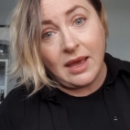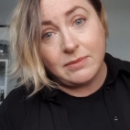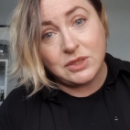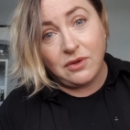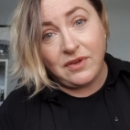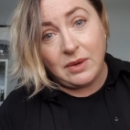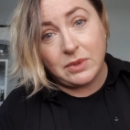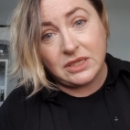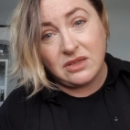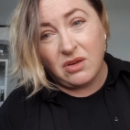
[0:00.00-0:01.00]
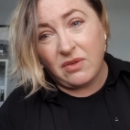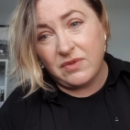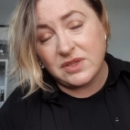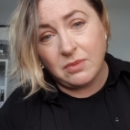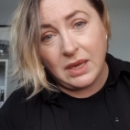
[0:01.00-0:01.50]
So if anybody's looking
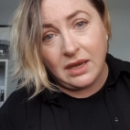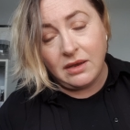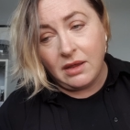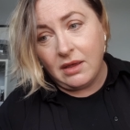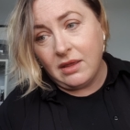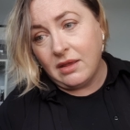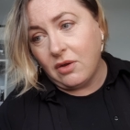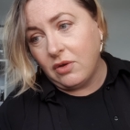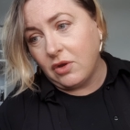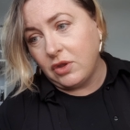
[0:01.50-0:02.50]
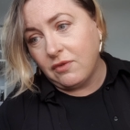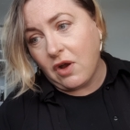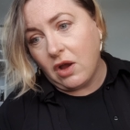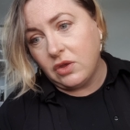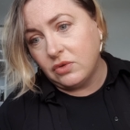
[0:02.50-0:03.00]
for something, or you've
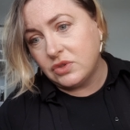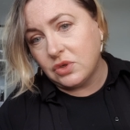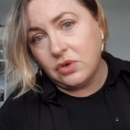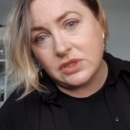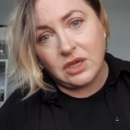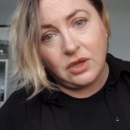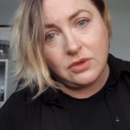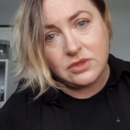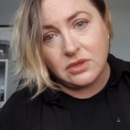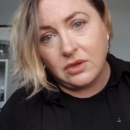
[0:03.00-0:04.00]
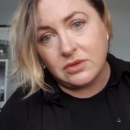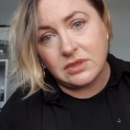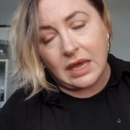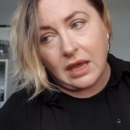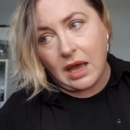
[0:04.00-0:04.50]
got a young daughter who's
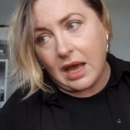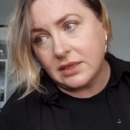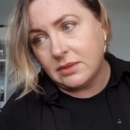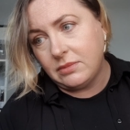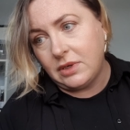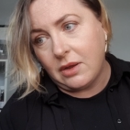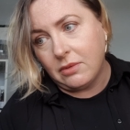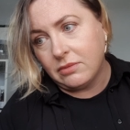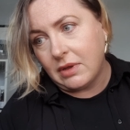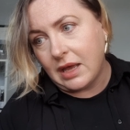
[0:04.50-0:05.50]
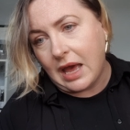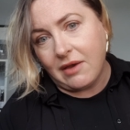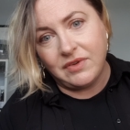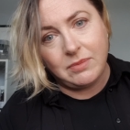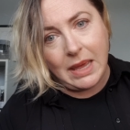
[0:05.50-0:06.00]

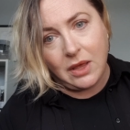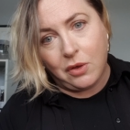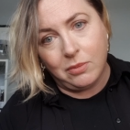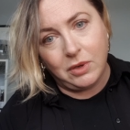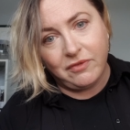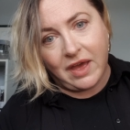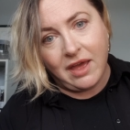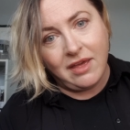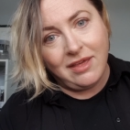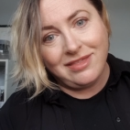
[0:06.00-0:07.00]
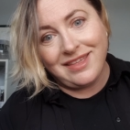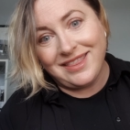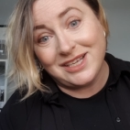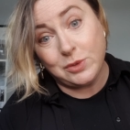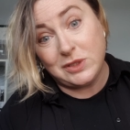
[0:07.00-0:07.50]
avid makeup lover, then
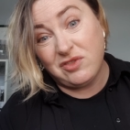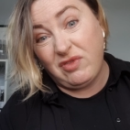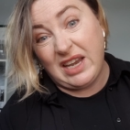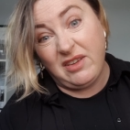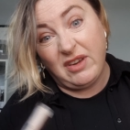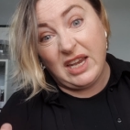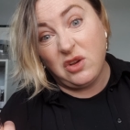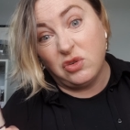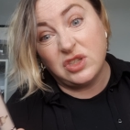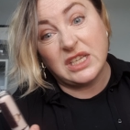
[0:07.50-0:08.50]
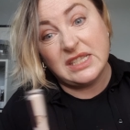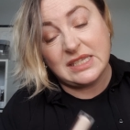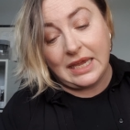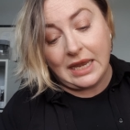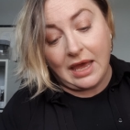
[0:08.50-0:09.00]
this one's a really, really good
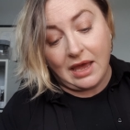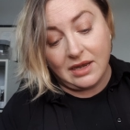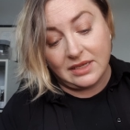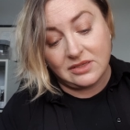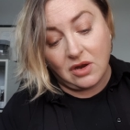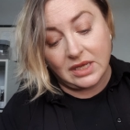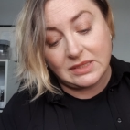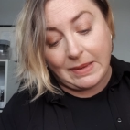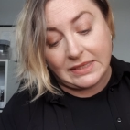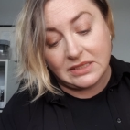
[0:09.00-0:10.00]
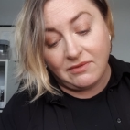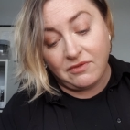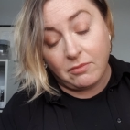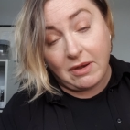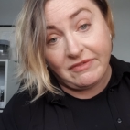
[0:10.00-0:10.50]
concealer, and it's not expensive,
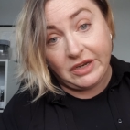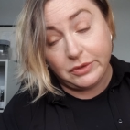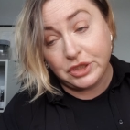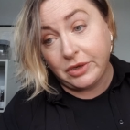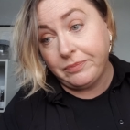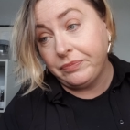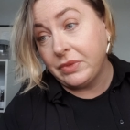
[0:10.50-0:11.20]
from Revolution.